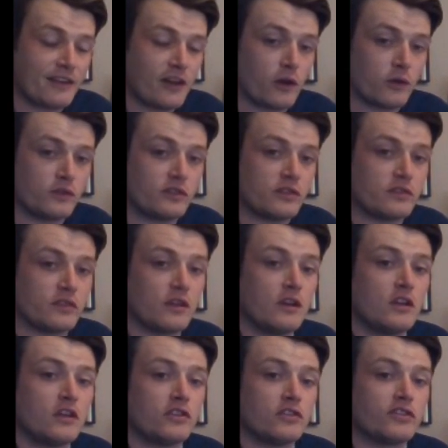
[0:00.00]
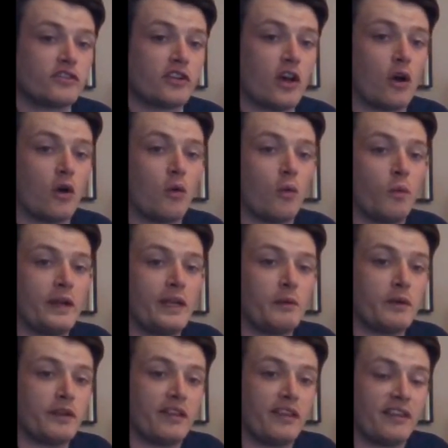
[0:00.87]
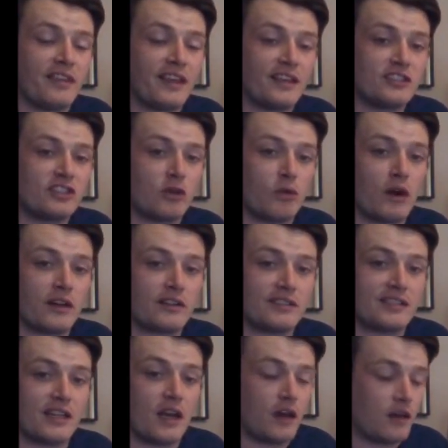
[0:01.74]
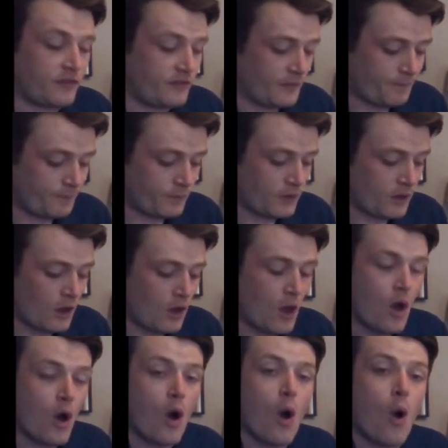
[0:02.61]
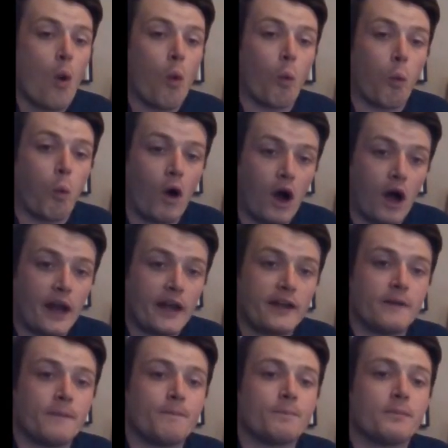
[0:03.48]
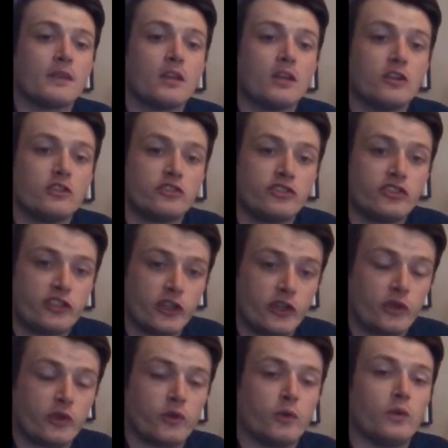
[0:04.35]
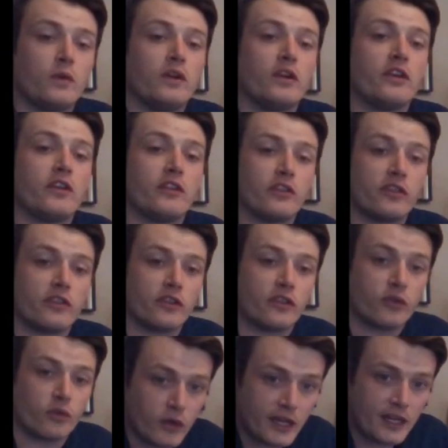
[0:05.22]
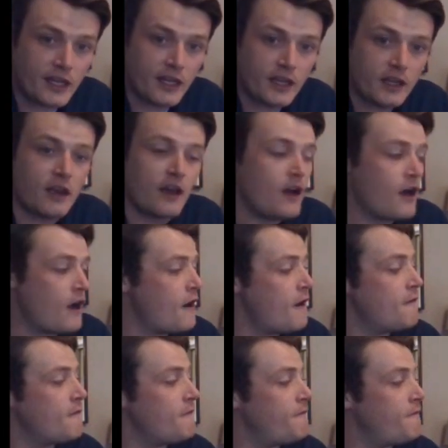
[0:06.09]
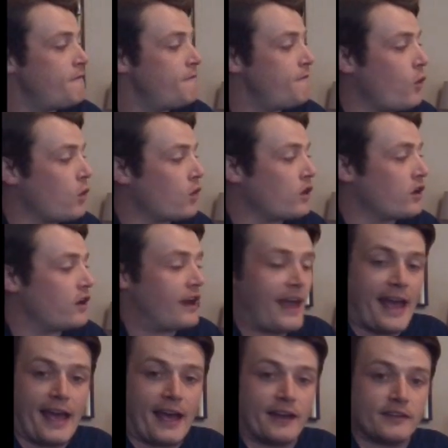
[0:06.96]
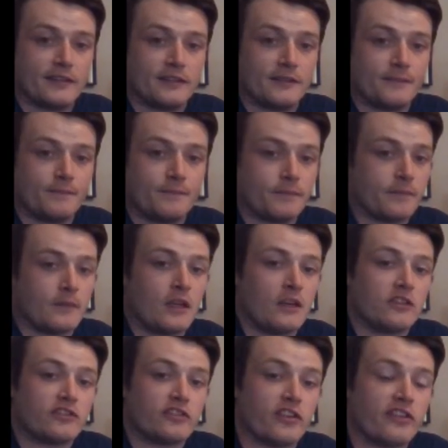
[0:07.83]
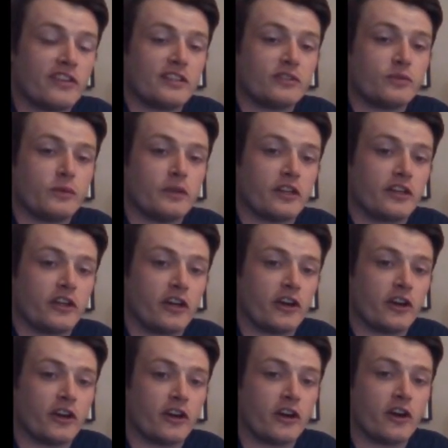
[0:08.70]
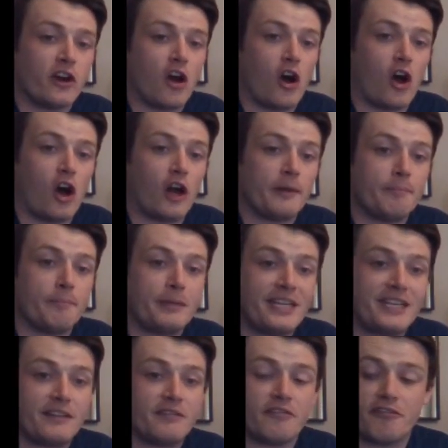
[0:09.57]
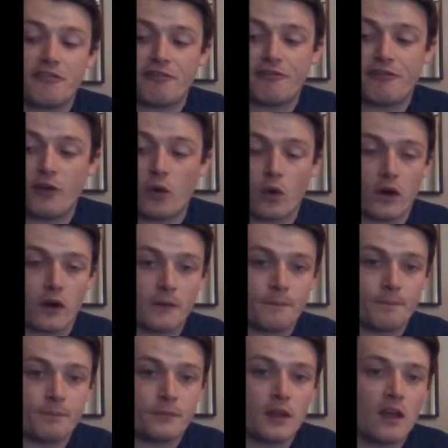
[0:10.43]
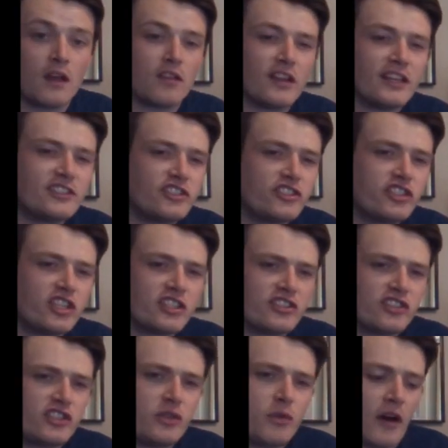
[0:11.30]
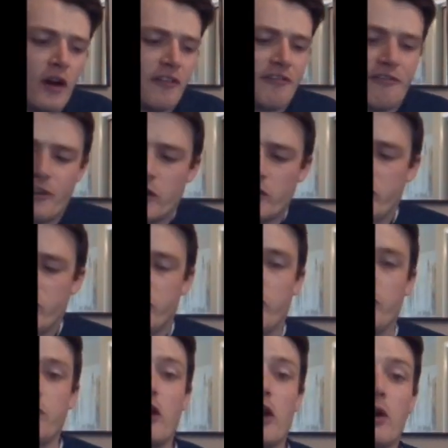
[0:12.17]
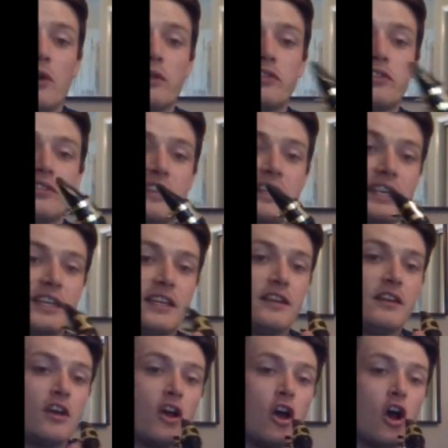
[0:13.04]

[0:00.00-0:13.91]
notes. So we would think to ourselves, 1, 2, 3, 4, and. So this would occur on beat 4. Let's just do our first 2 notes, the